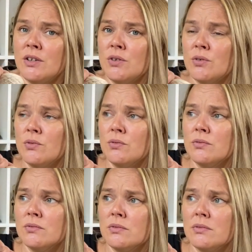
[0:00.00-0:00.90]
you
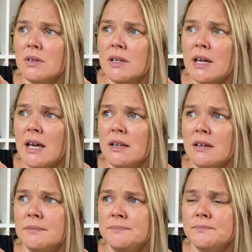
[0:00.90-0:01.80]
kind
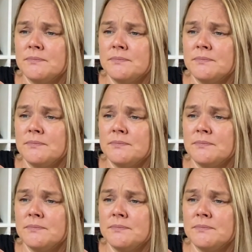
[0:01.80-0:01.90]
of